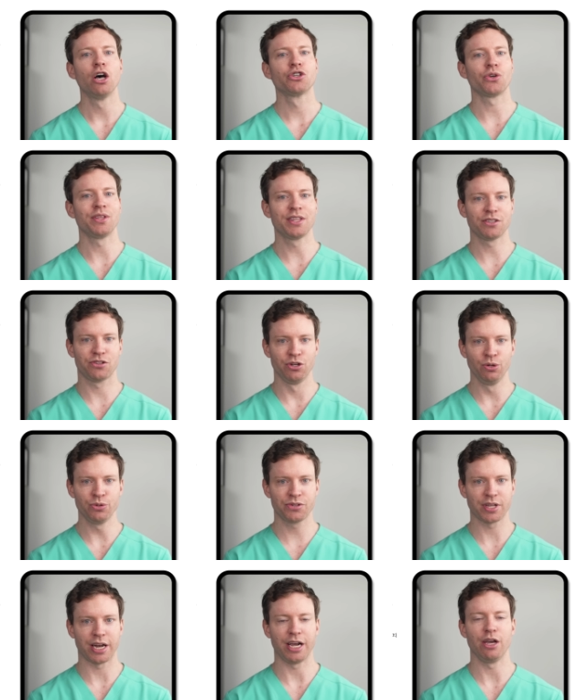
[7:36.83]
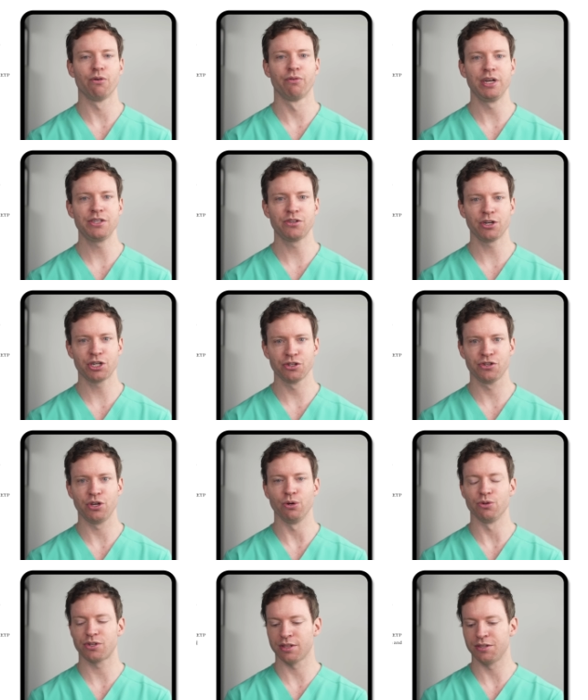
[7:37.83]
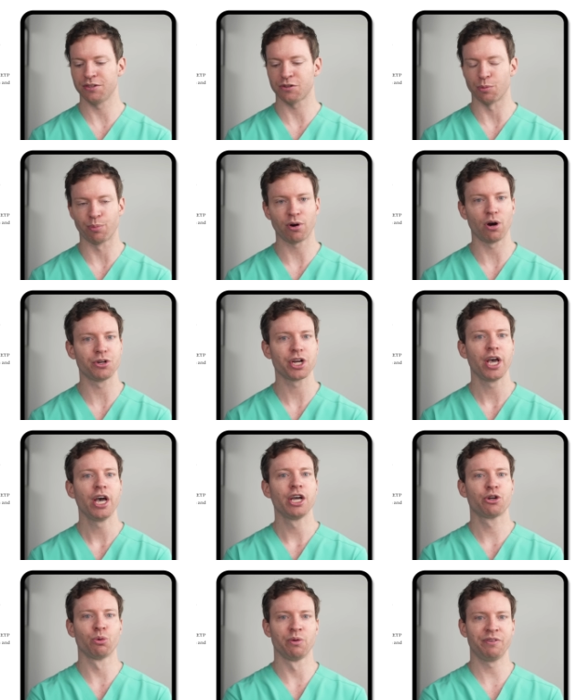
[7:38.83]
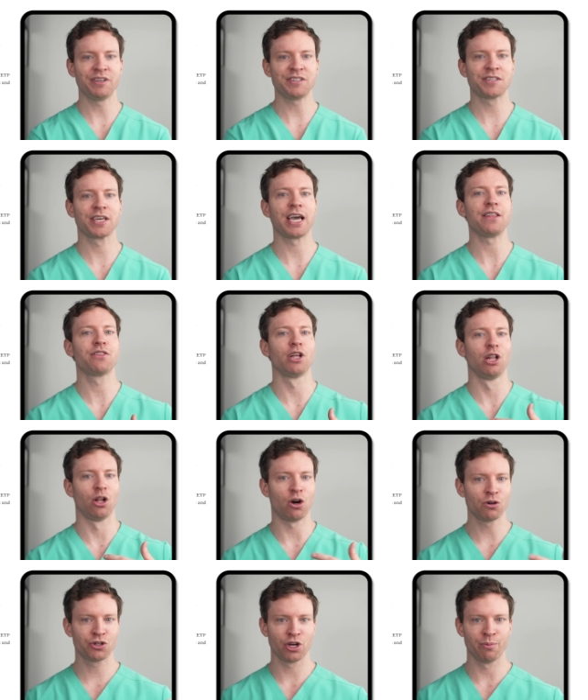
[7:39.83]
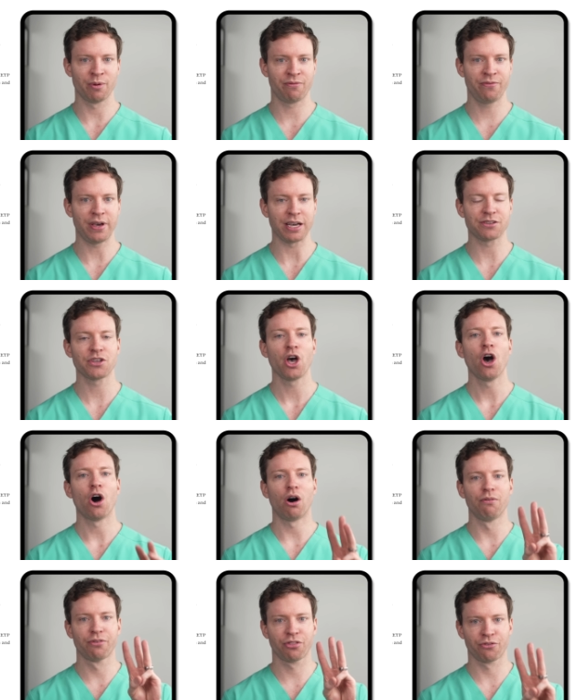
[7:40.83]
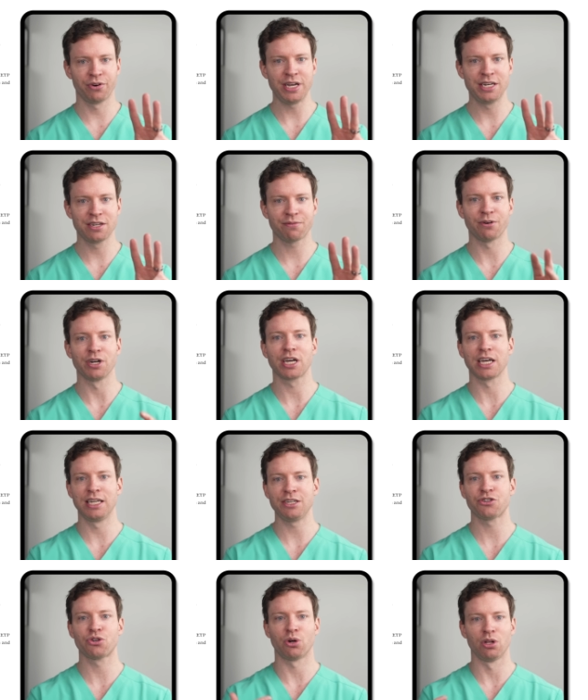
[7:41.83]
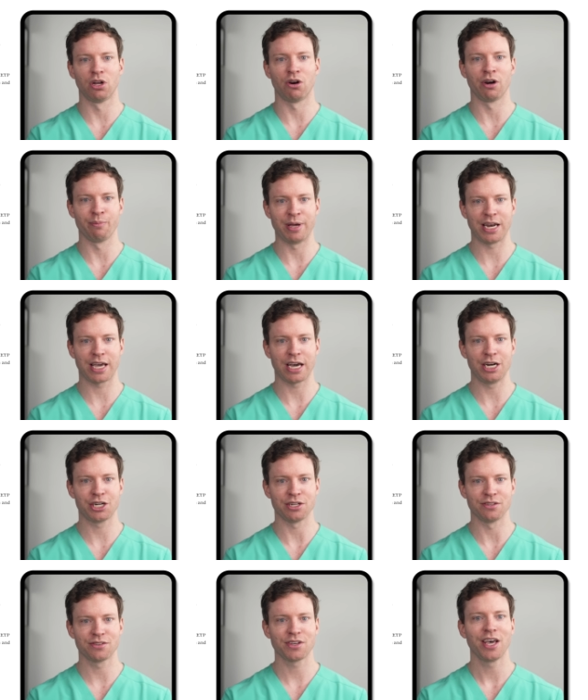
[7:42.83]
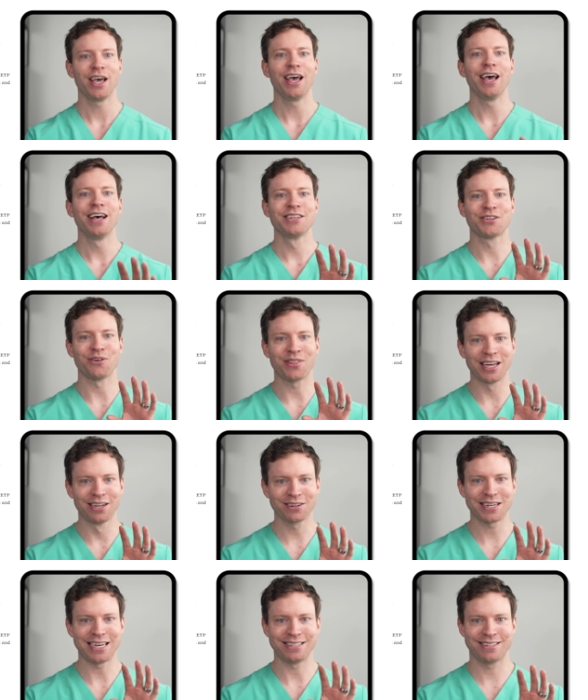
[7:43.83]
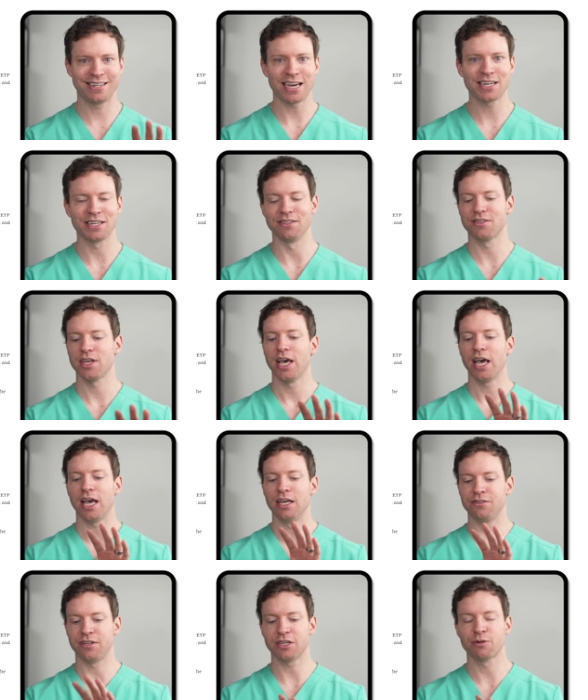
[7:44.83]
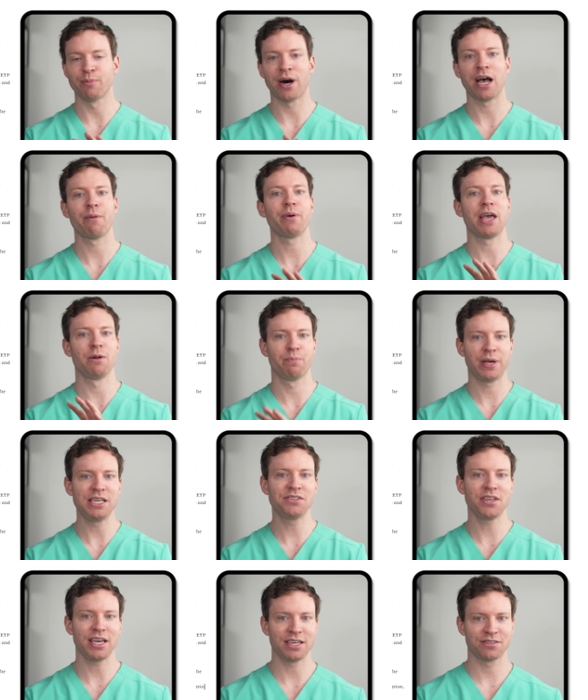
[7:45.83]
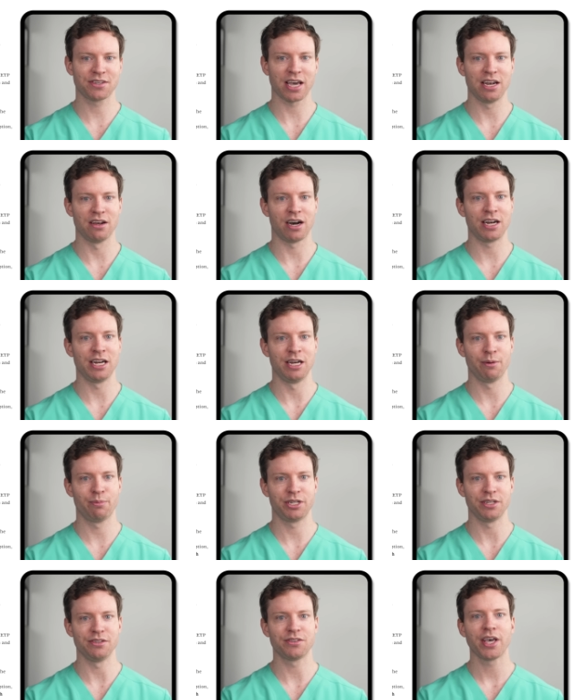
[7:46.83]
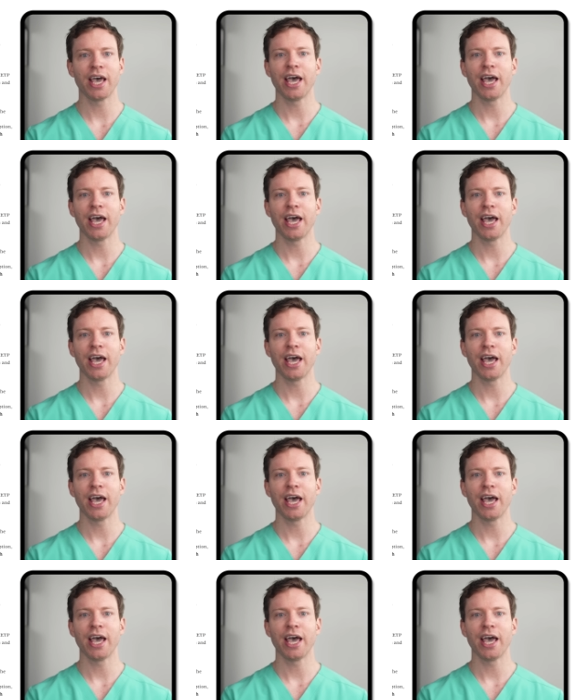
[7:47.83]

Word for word: So in this new study, researchers used this approach to investigate the long-term effects of three different cholesterol-lowering medications. So they looked at statins, ezetimibe, and P C S K nine inhibitors.